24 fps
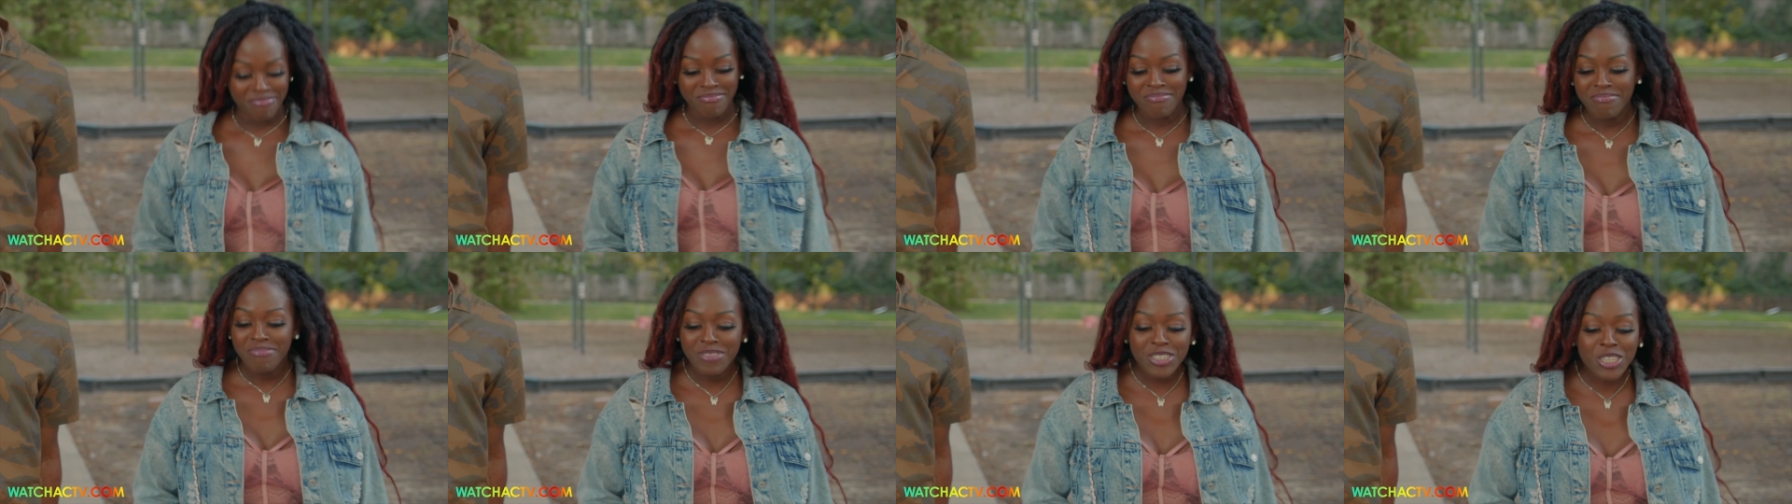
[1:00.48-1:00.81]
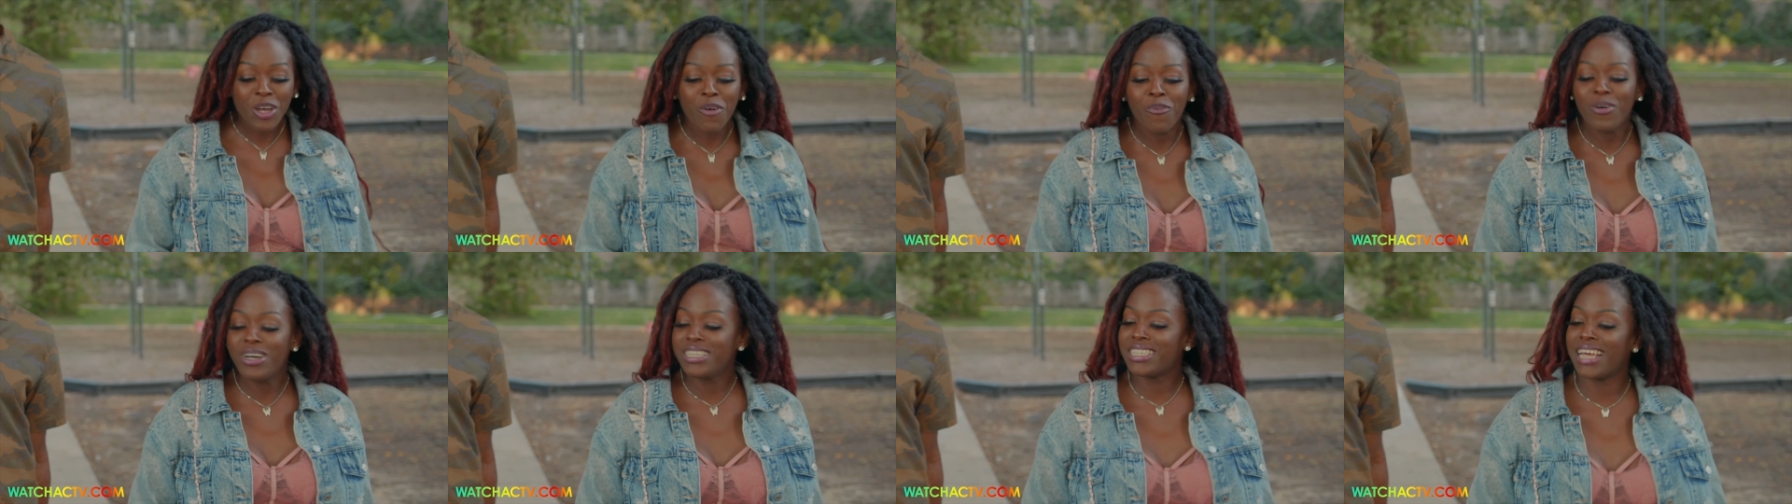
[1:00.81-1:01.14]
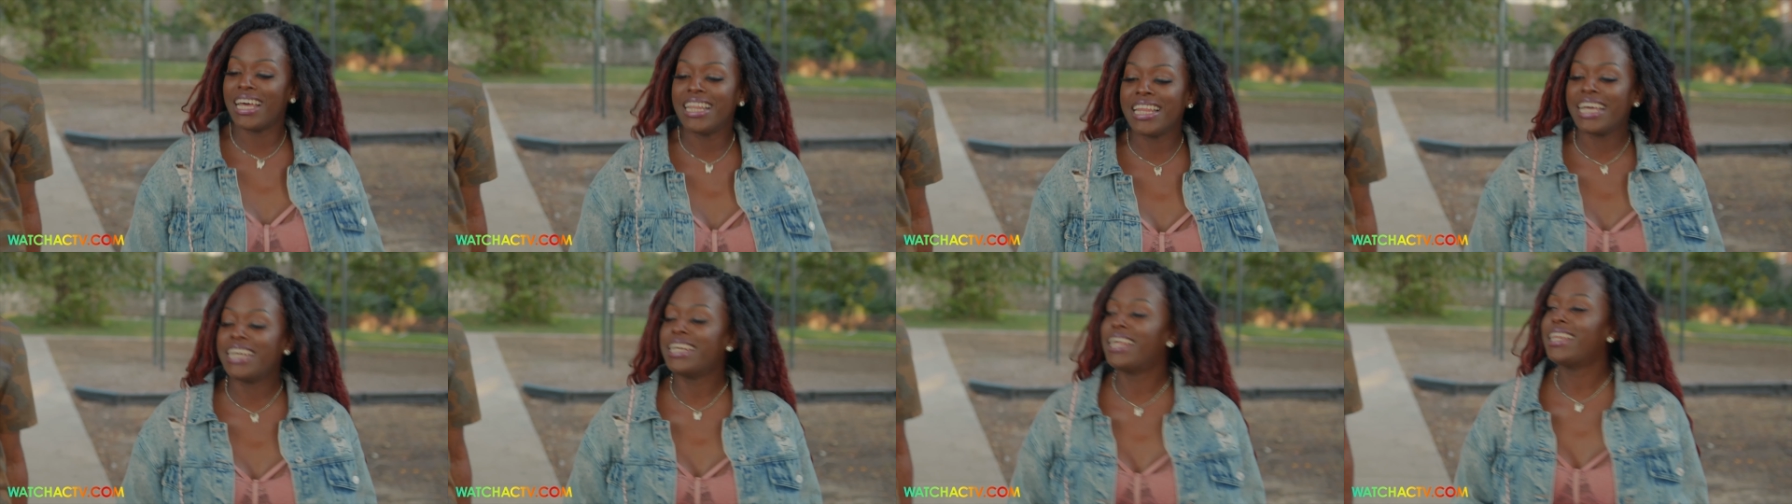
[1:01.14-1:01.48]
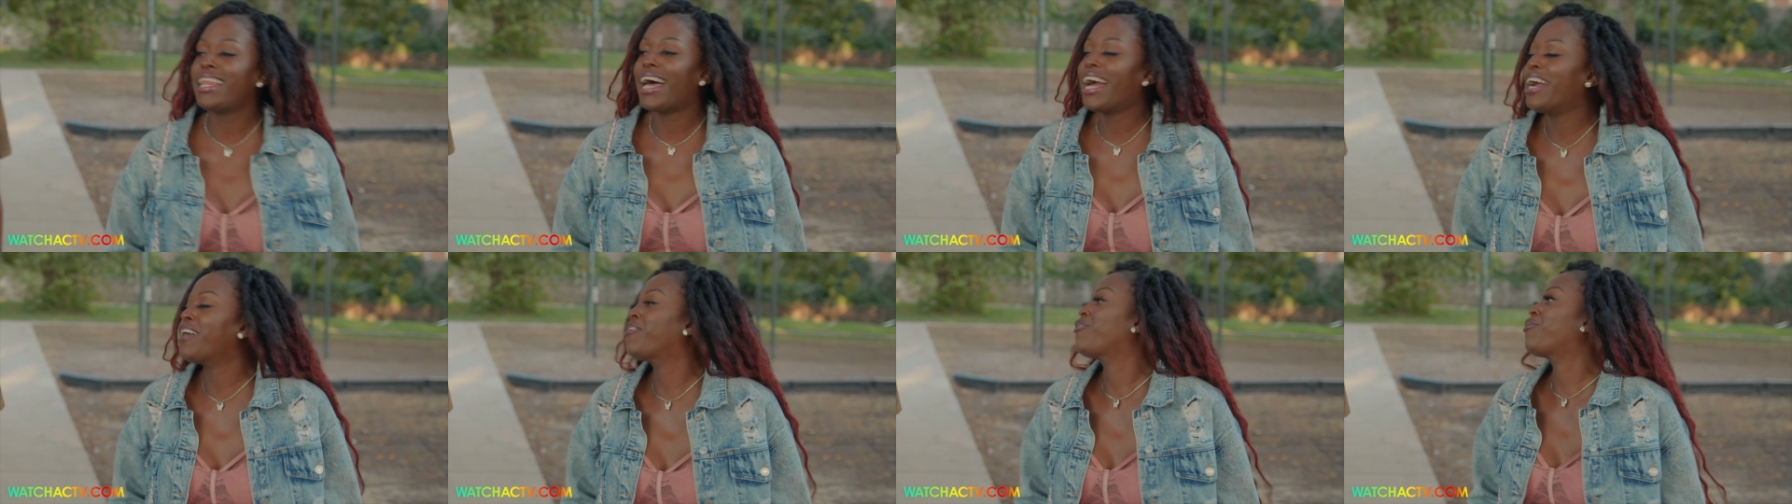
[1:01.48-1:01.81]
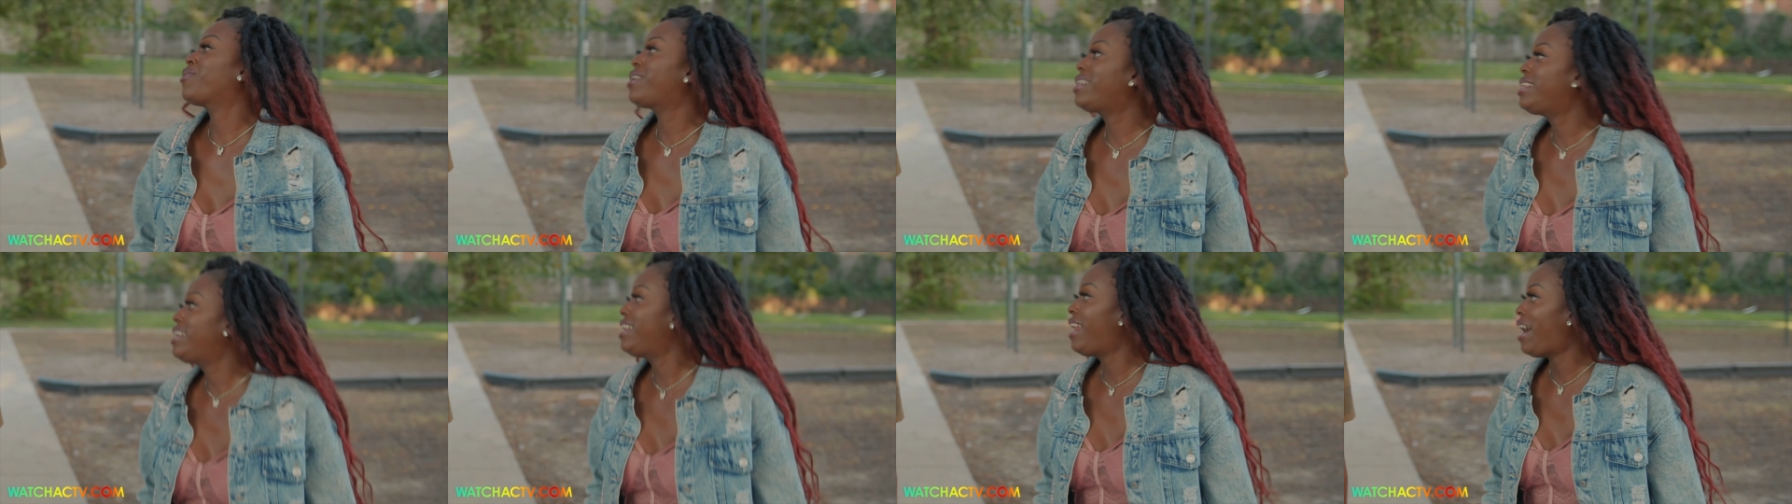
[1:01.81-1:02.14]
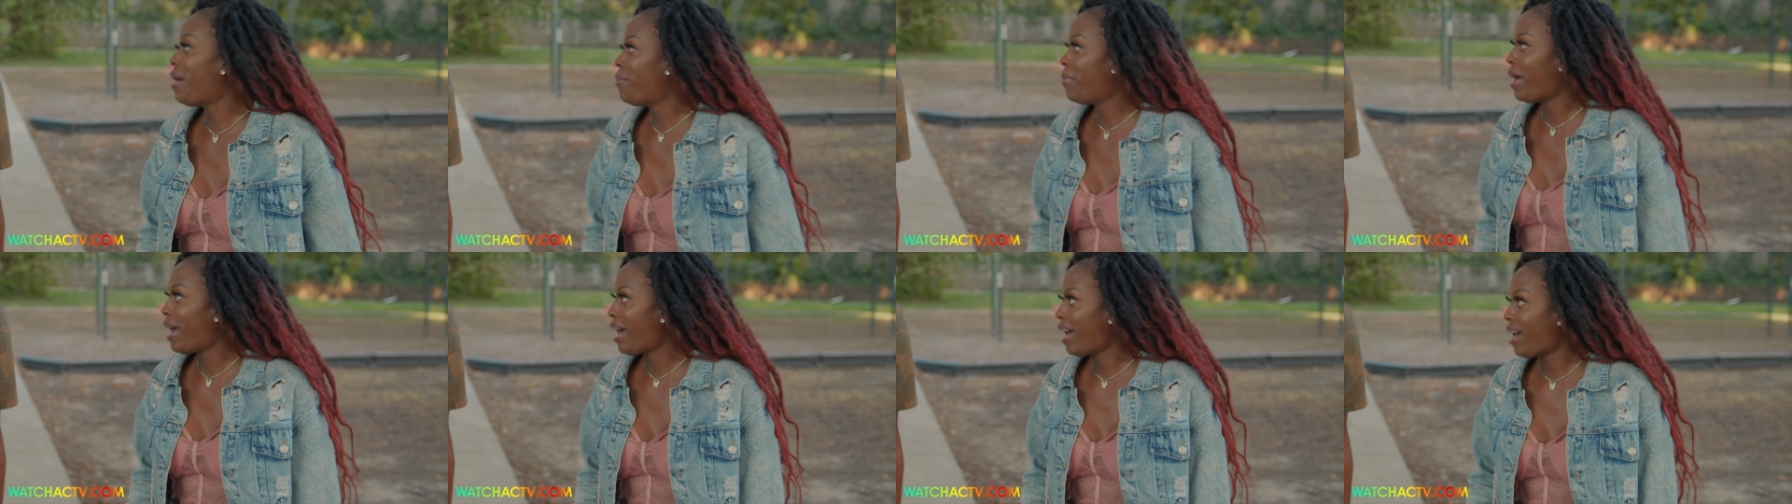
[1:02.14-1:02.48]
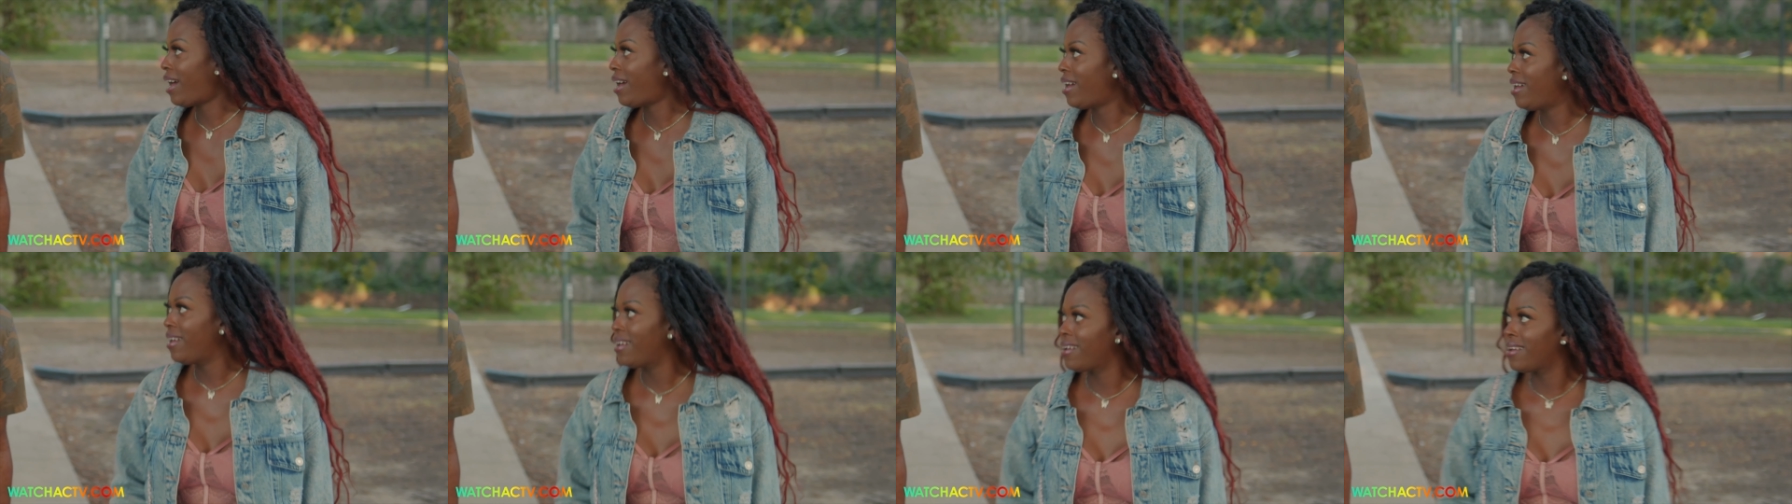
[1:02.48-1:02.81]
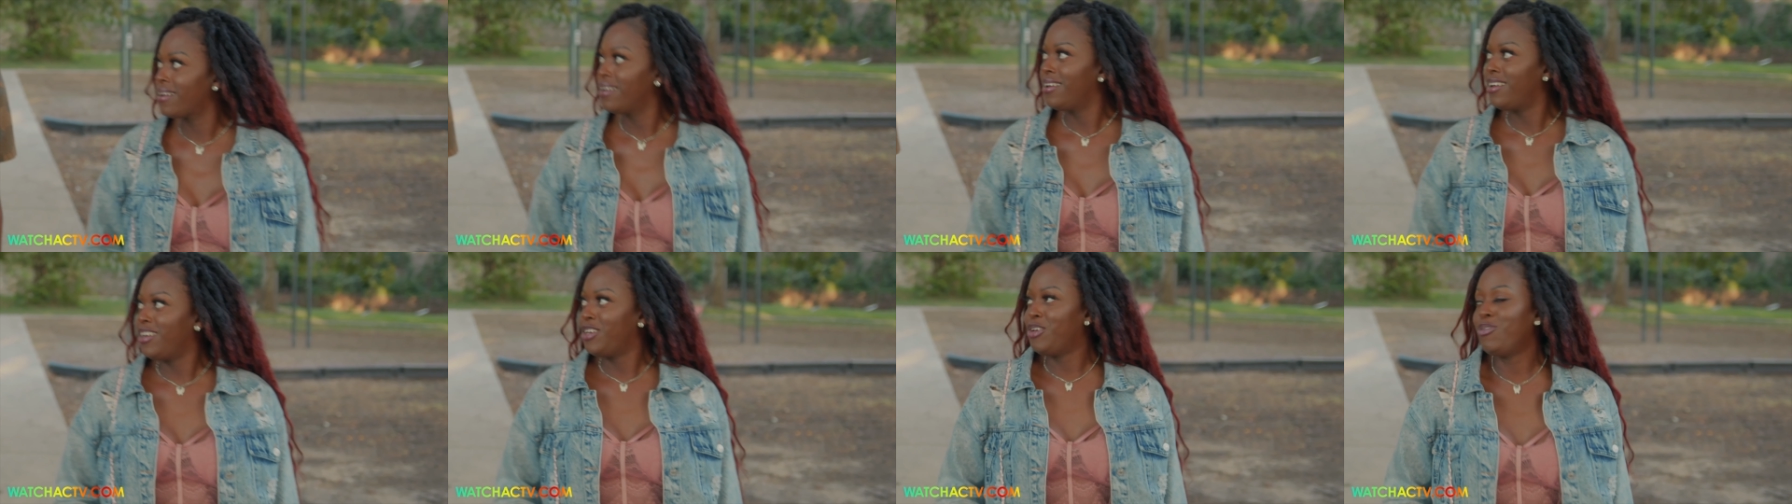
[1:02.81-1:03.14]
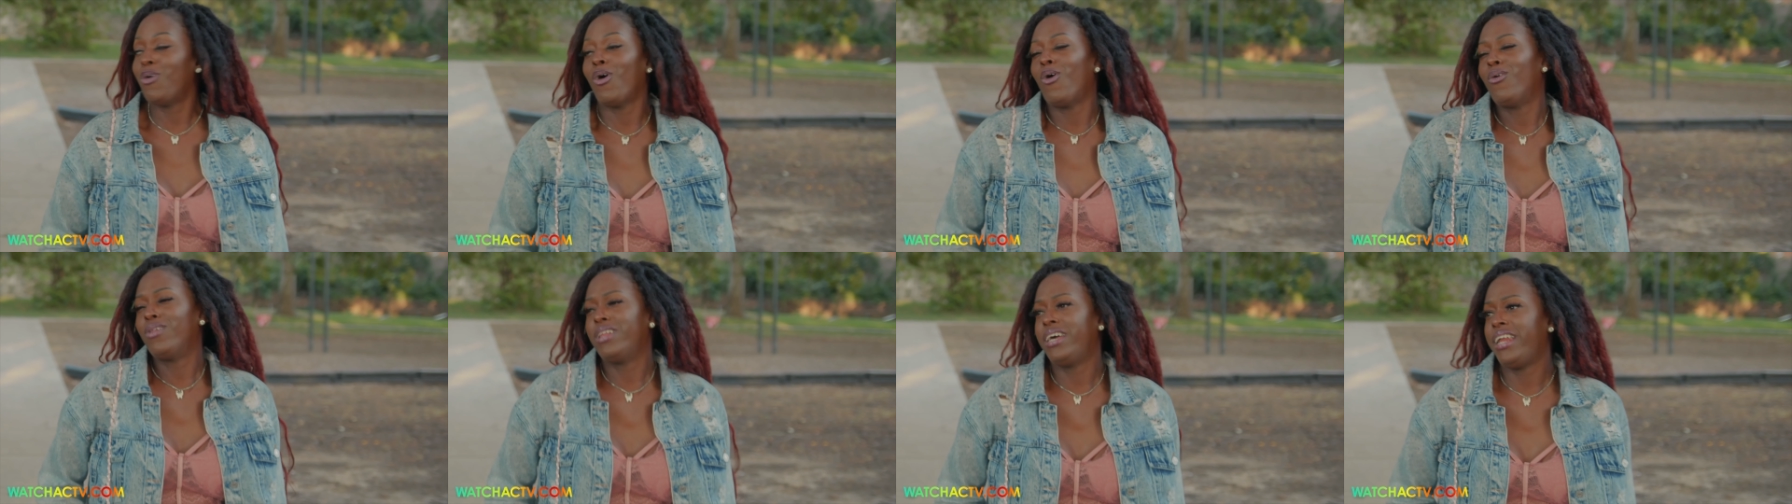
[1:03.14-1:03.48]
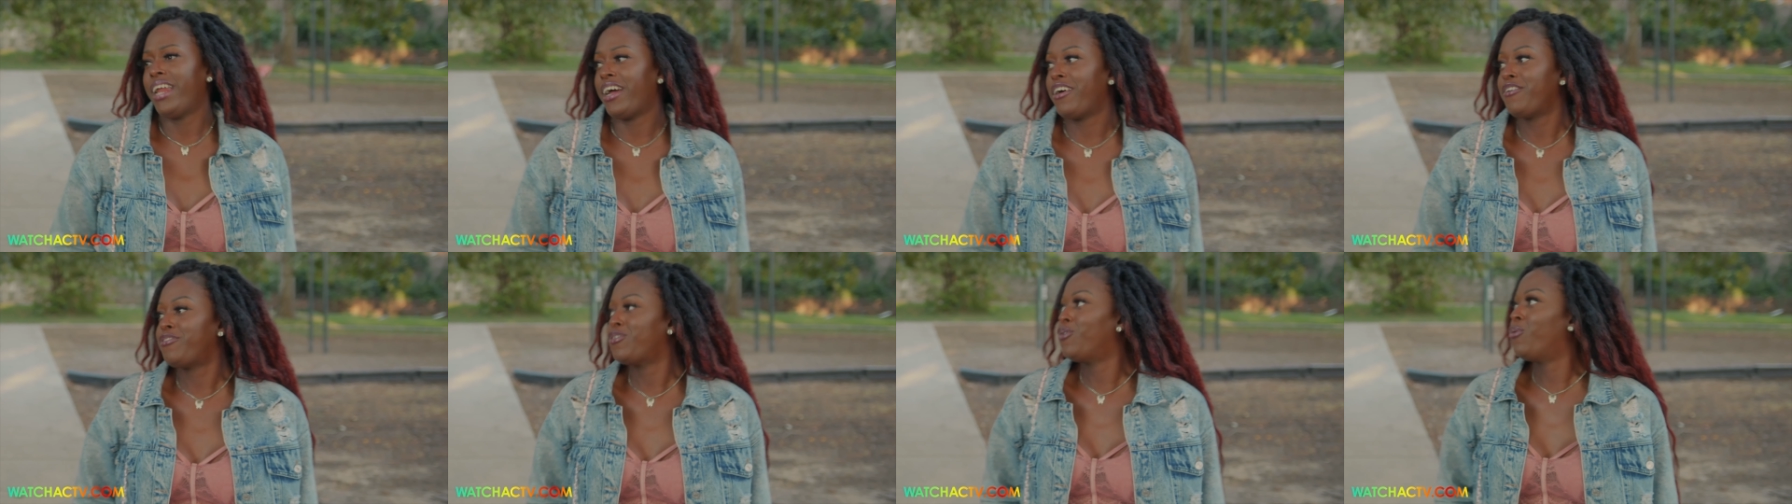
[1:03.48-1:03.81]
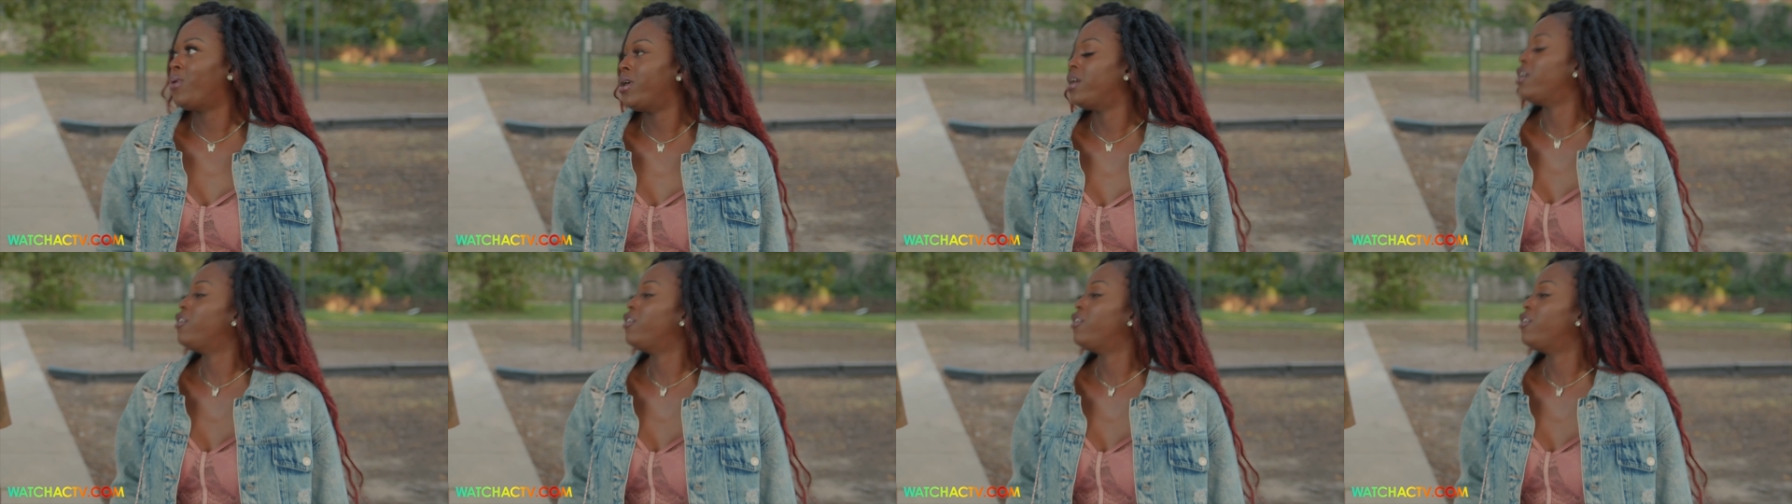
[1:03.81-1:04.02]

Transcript: So was Atlanta like really that bad? You were only there for what,